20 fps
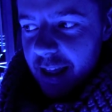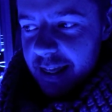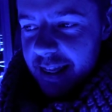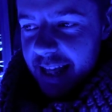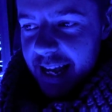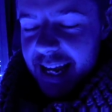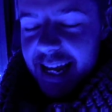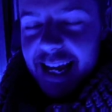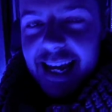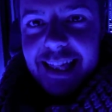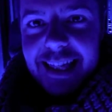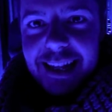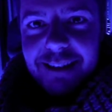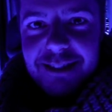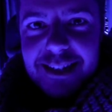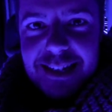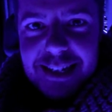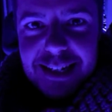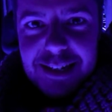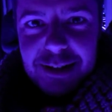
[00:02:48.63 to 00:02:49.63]
there
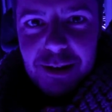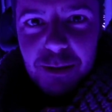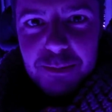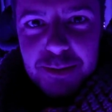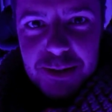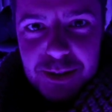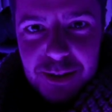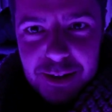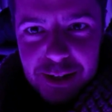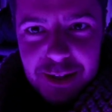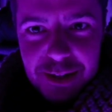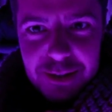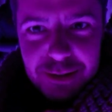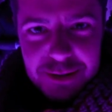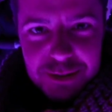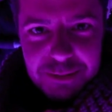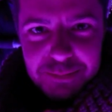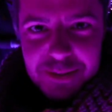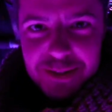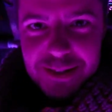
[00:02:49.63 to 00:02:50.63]
is this Optical
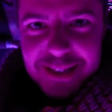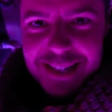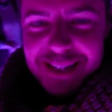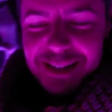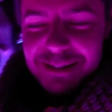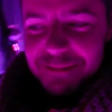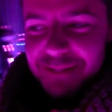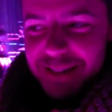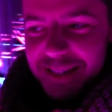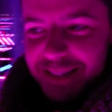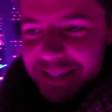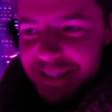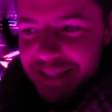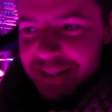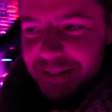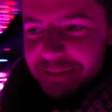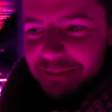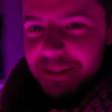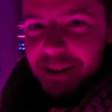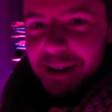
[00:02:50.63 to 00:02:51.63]
Illusion Museum, which
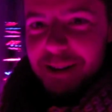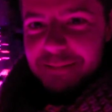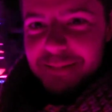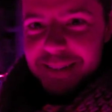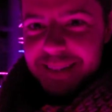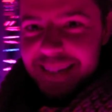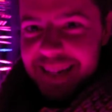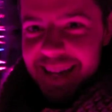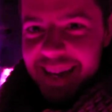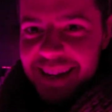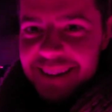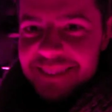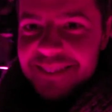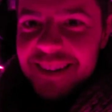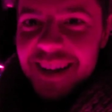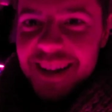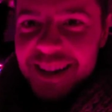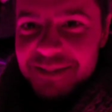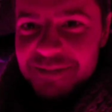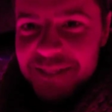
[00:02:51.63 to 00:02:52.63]
is what I'm in now,
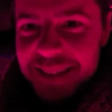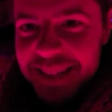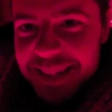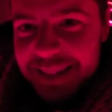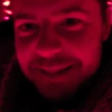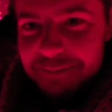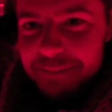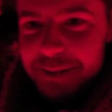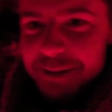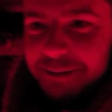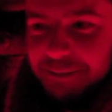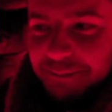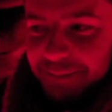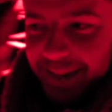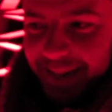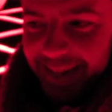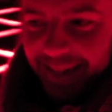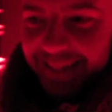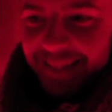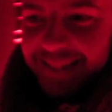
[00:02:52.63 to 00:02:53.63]
and I'm in this mirror
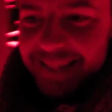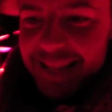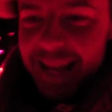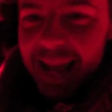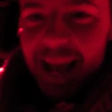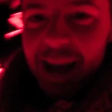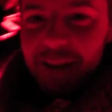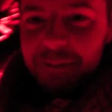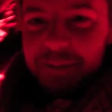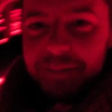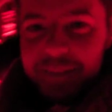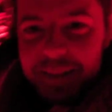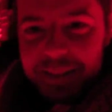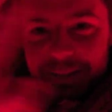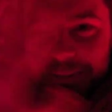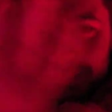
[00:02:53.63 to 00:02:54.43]
maze, and we've had to